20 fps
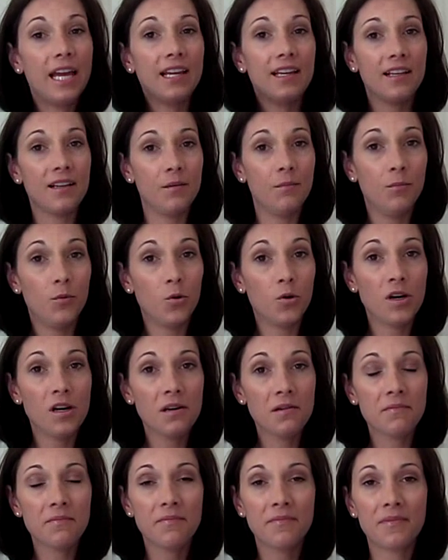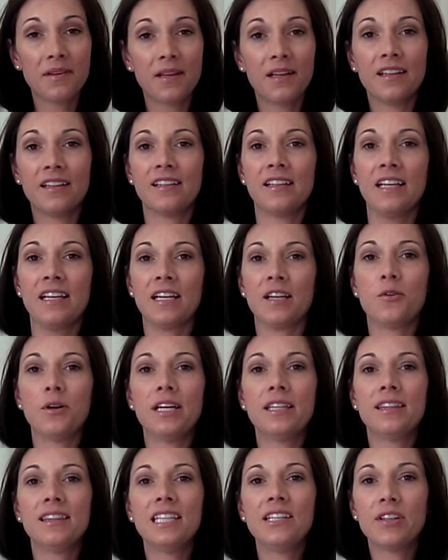like more,
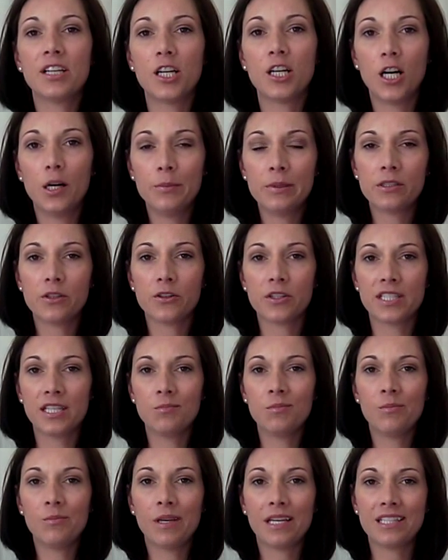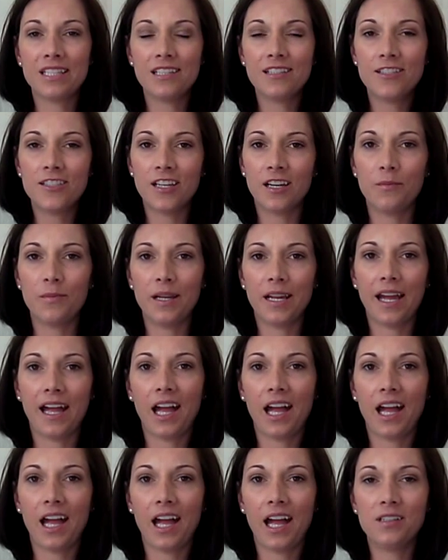go ahead and leave a comment or send me a message, and I'd be
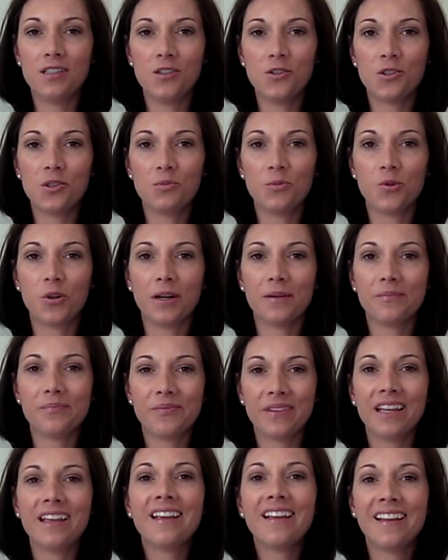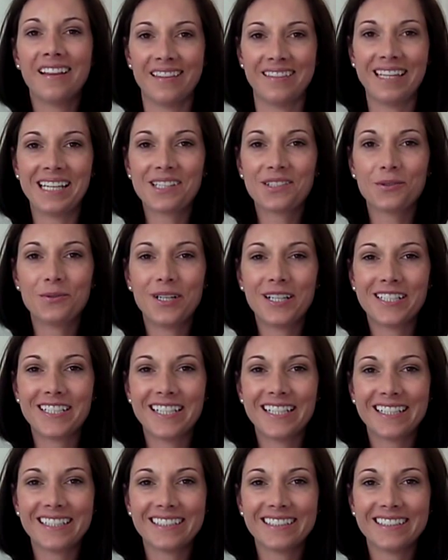happy to do some more. Thanks for
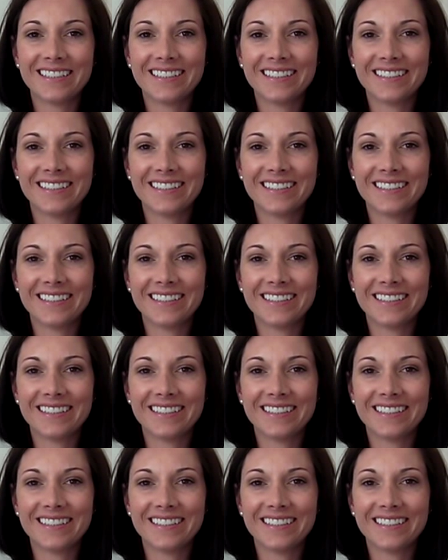watching.